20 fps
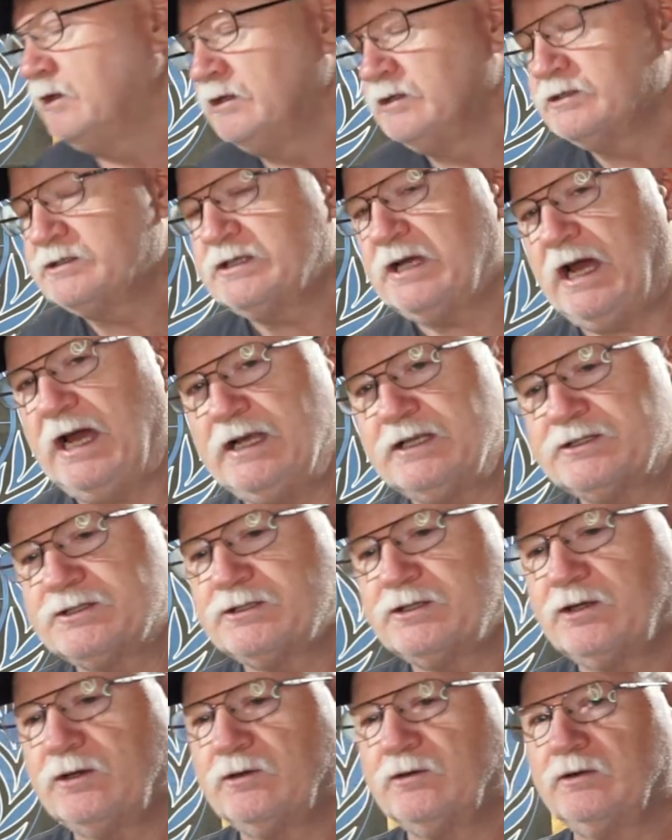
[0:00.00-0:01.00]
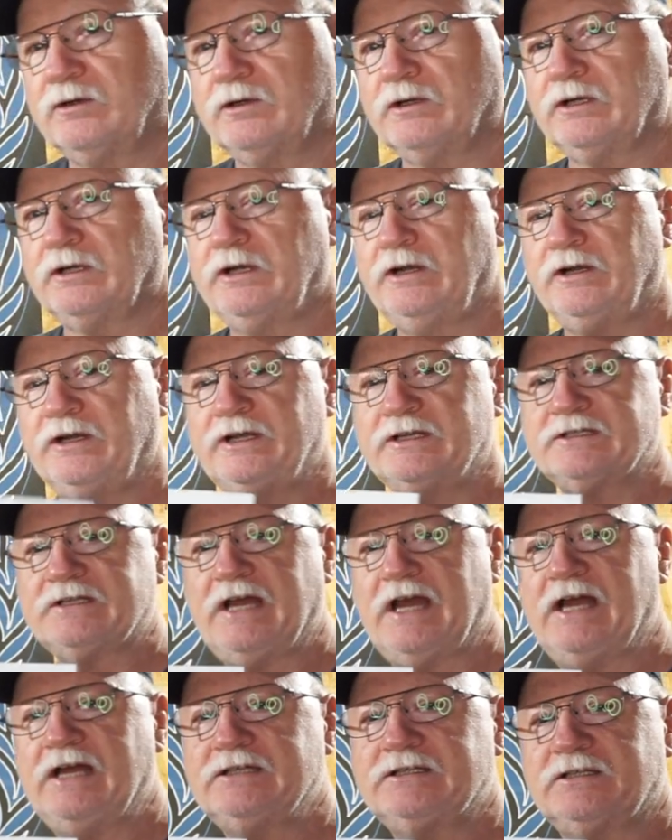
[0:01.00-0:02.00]
site. So here it is,
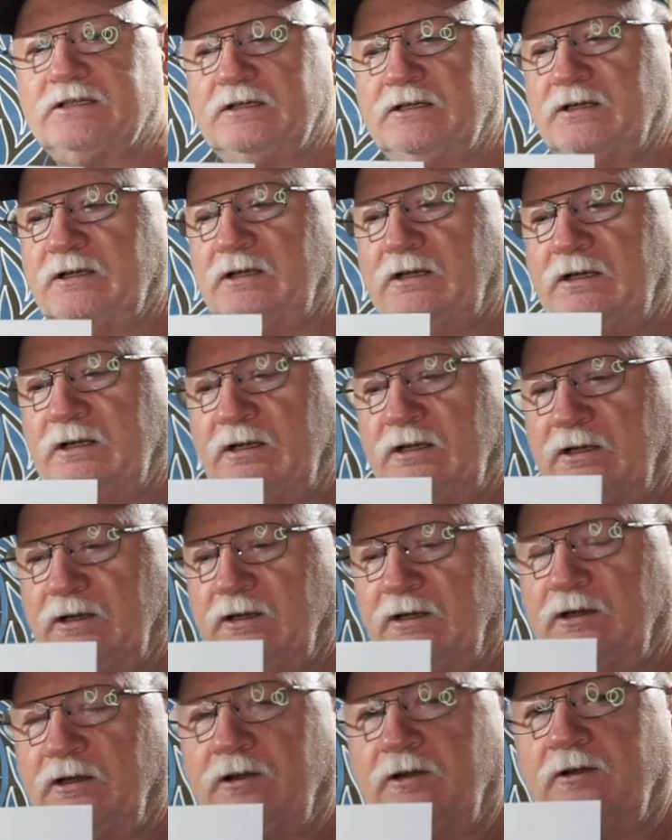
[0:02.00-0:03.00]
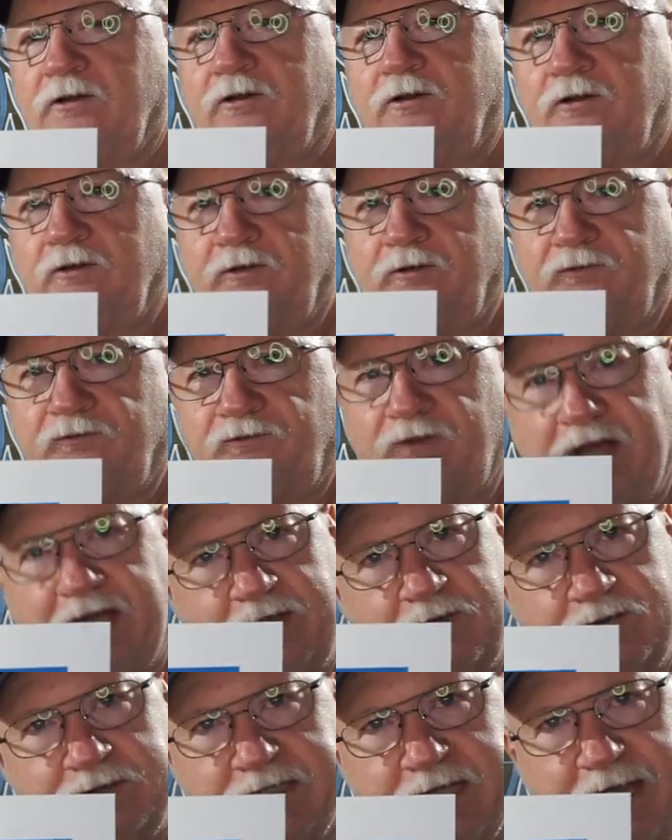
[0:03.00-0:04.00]
guys.
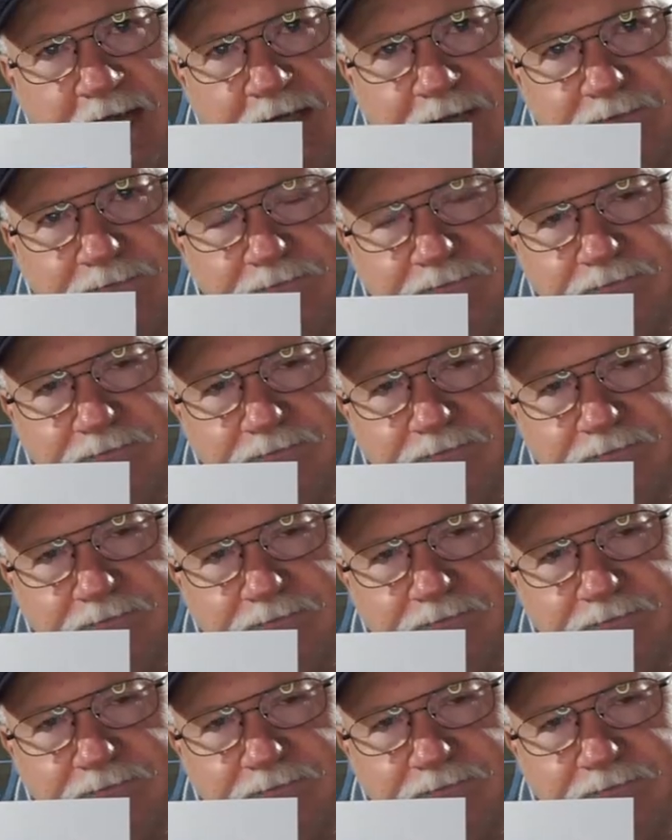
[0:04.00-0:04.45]
FeiyuTech